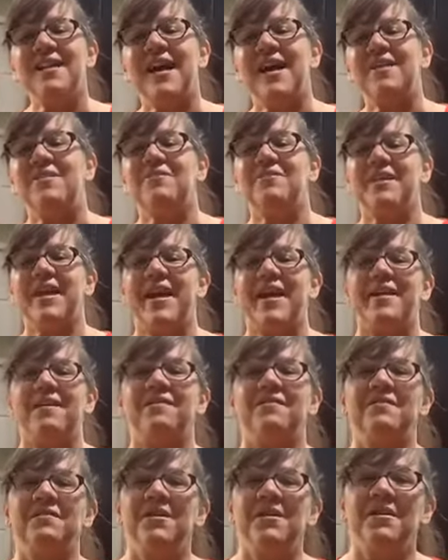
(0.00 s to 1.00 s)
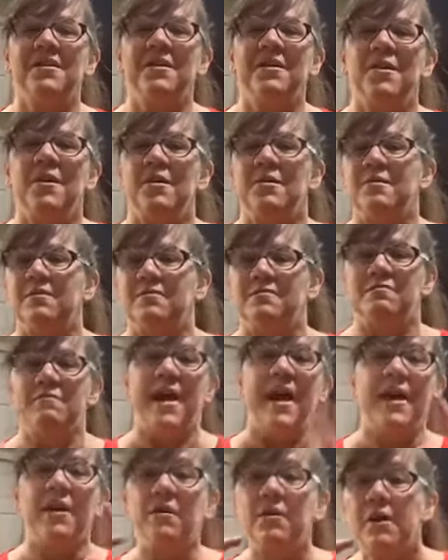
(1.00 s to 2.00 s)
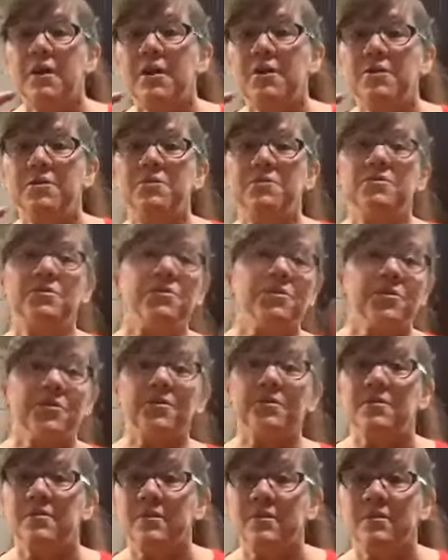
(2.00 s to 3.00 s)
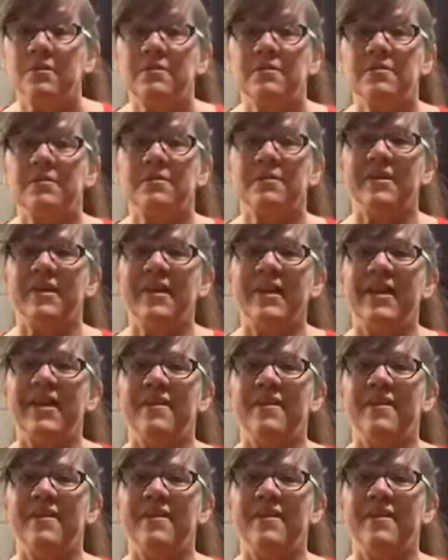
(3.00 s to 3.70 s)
I don't count macros or any